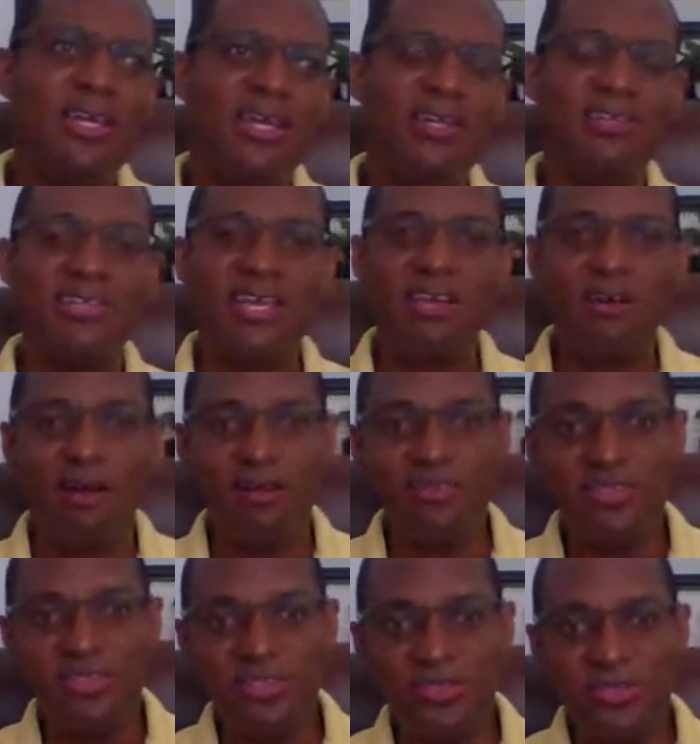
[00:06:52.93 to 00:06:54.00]
It is a
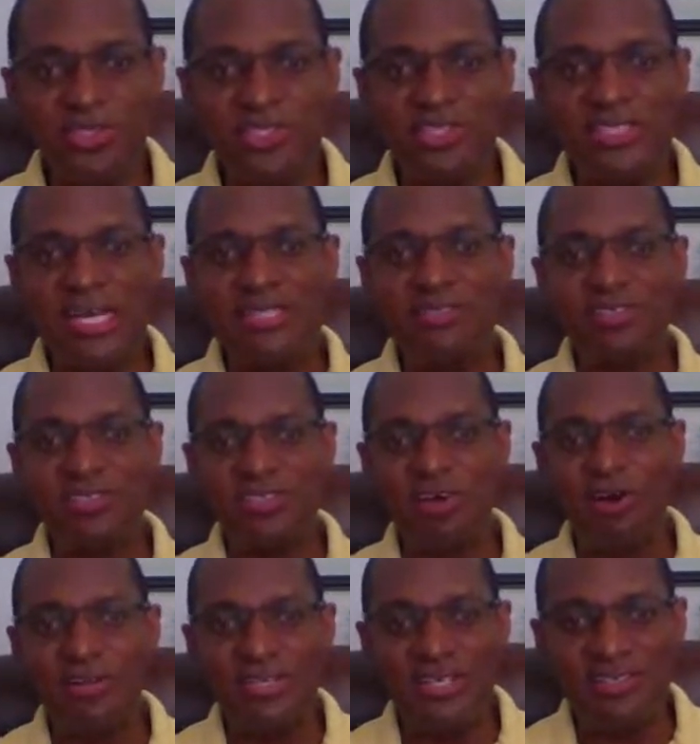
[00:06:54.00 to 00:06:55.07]
constitution that is
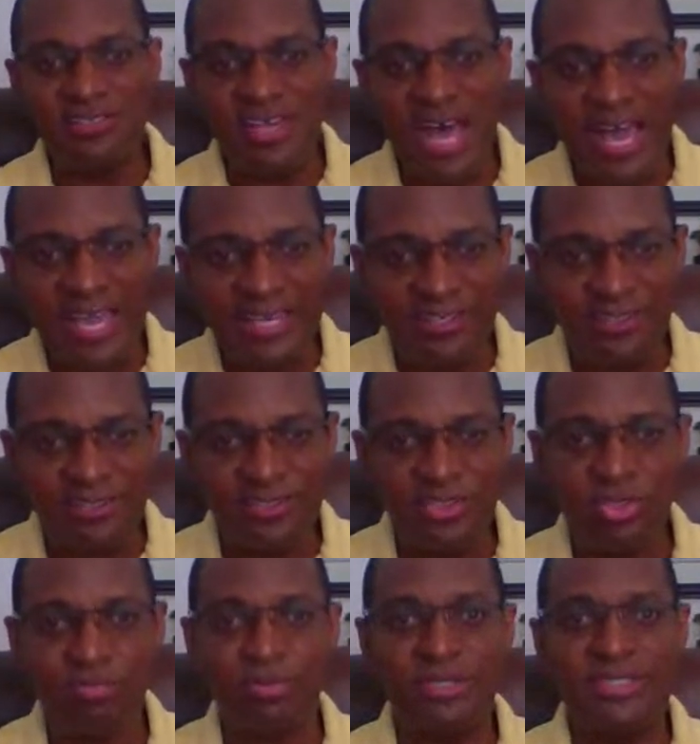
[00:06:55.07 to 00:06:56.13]
not designed
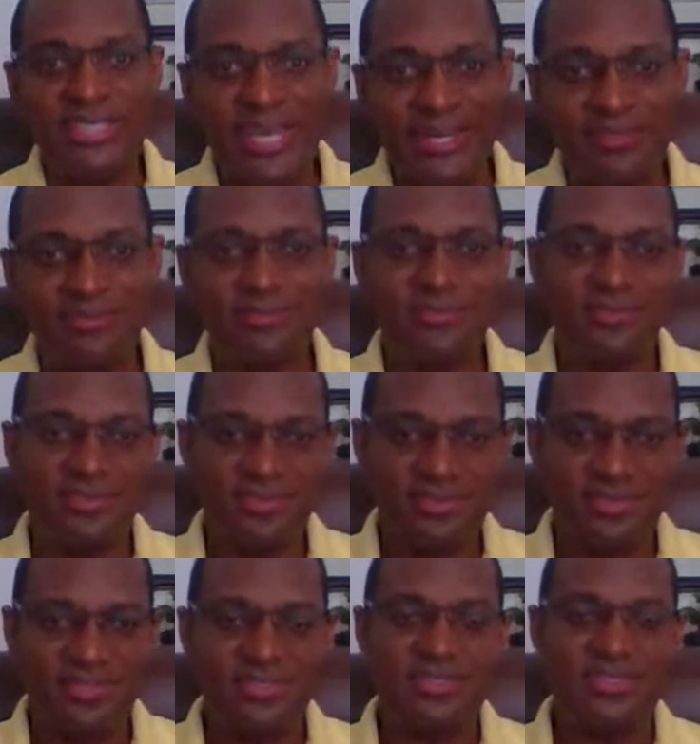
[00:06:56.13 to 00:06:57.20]
to protect
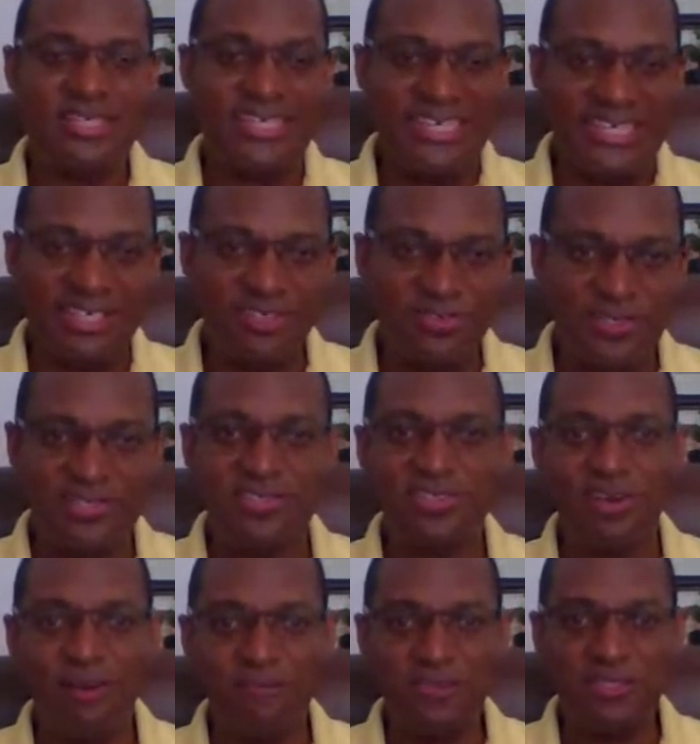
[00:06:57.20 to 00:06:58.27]
the interest
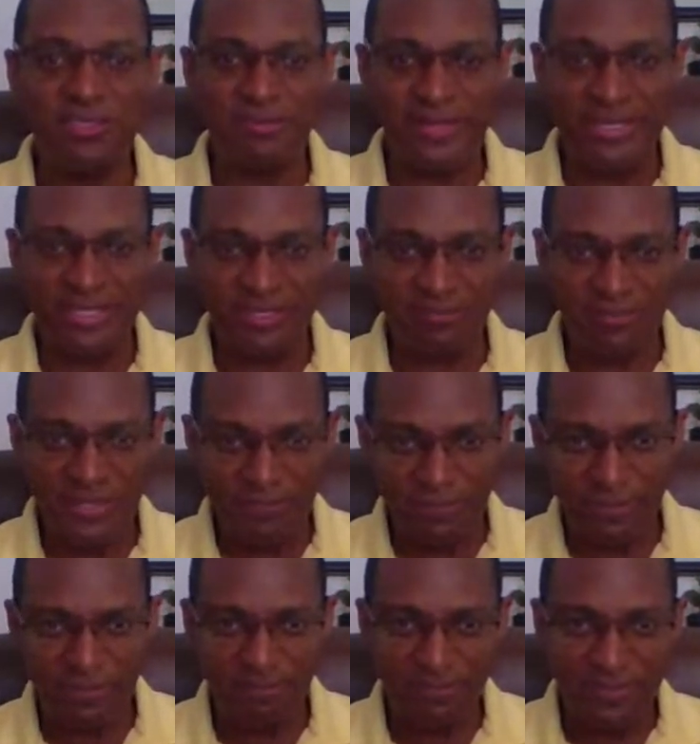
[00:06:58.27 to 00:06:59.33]
of the Jamaican
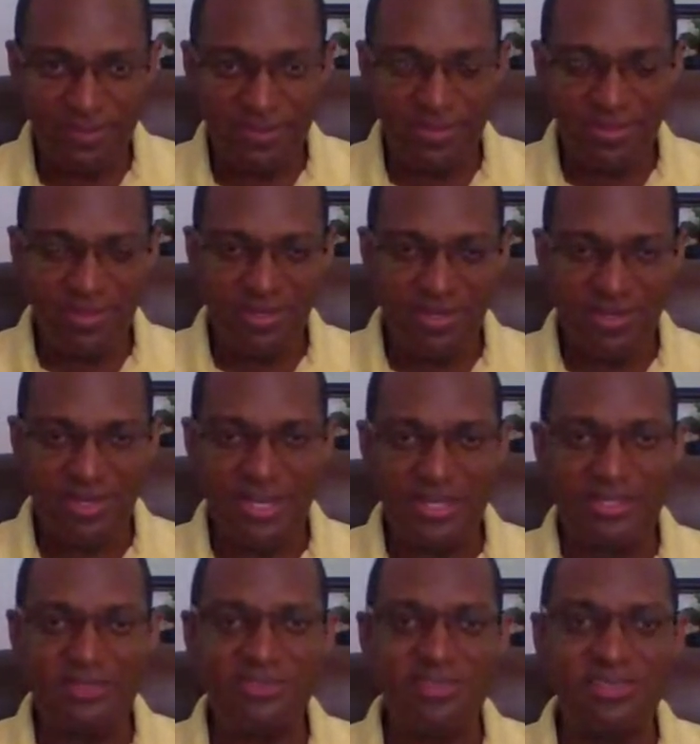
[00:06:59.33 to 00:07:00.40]
people.
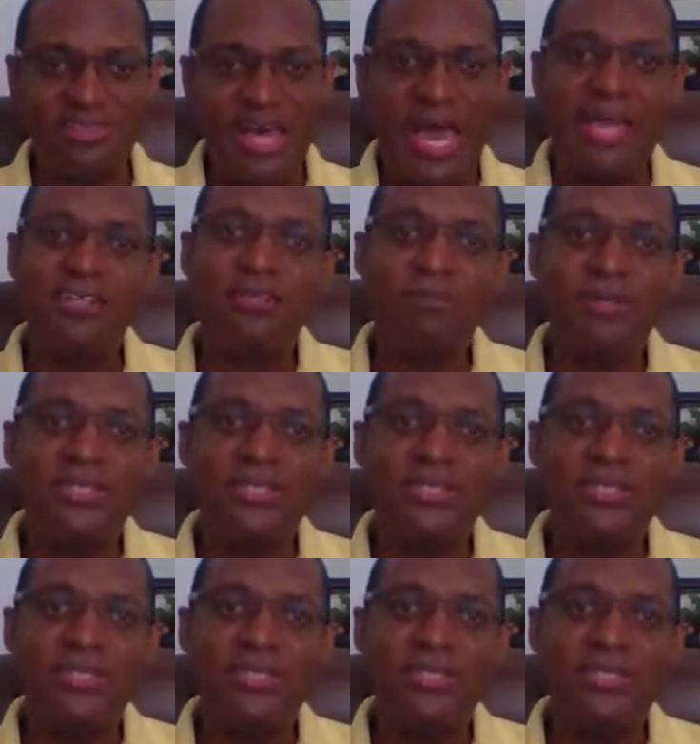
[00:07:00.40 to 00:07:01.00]
It is designed to